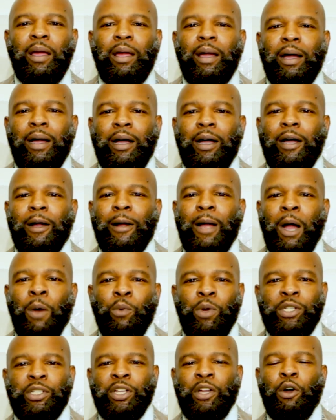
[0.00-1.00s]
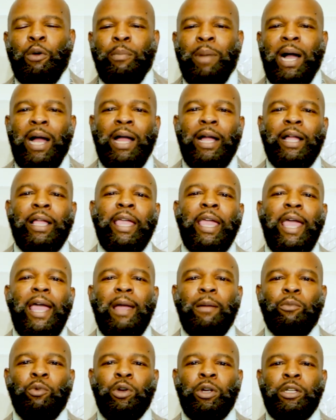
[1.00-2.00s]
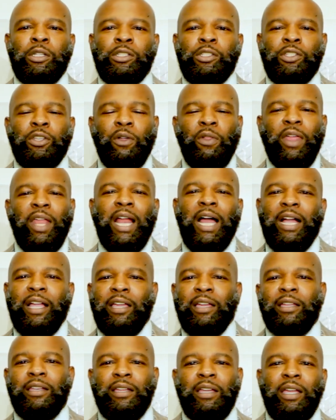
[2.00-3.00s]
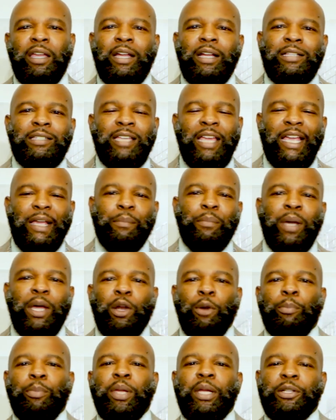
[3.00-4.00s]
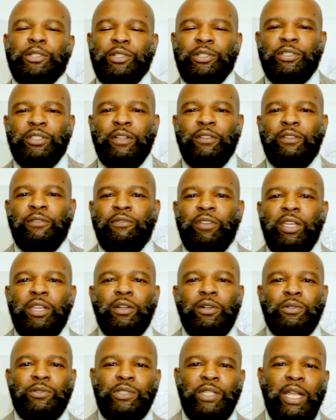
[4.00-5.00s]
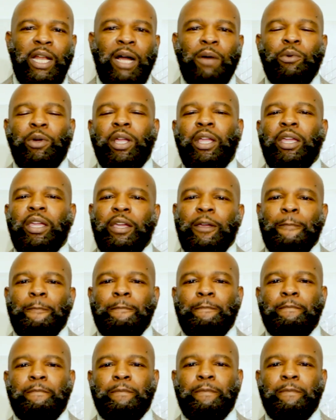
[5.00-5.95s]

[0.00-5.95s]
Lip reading: I went to go buy a camera so that I could take better pictures of the vehicles that I would get.